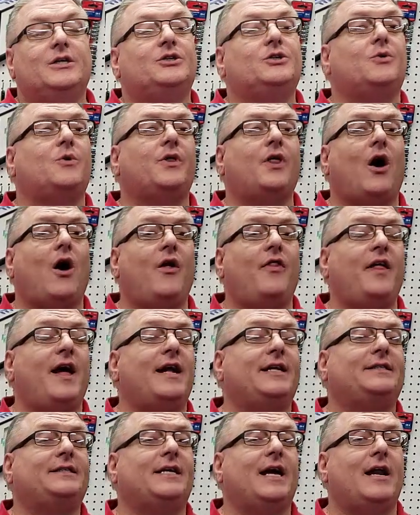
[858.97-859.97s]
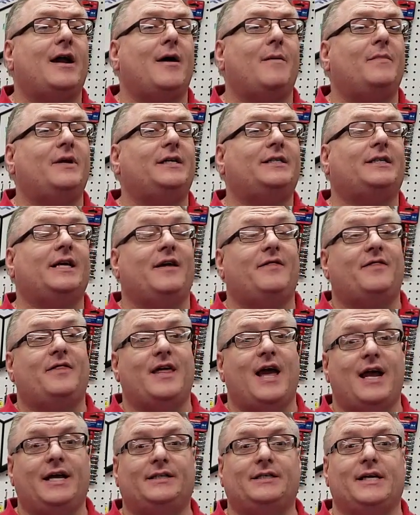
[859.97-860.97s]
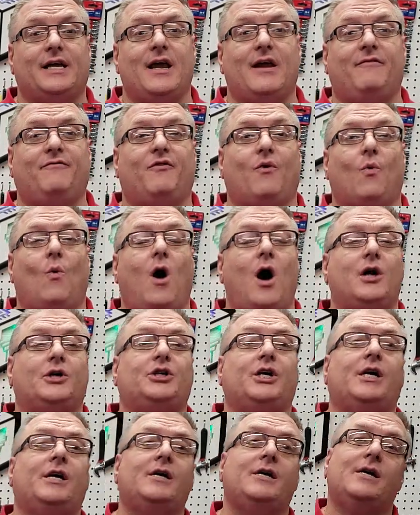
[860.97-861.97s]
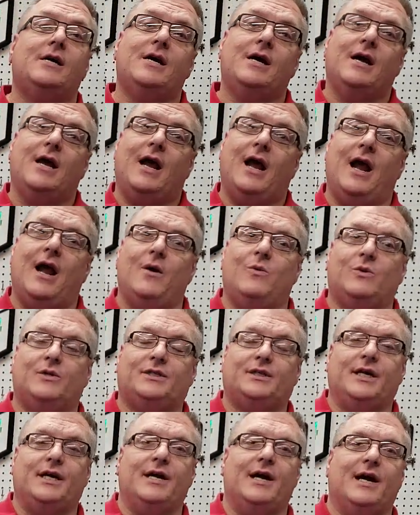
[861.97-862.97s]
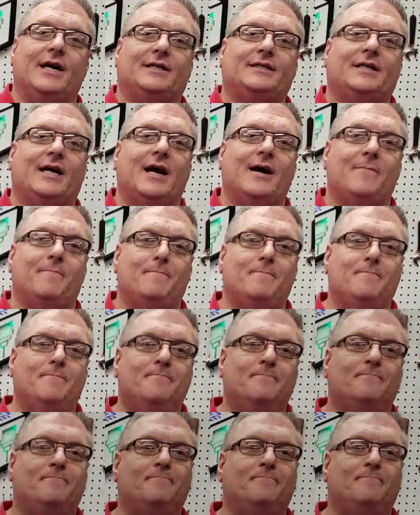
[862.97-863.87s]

So with all that said, I'm going to say thanks again for watching, and we'll see you next time.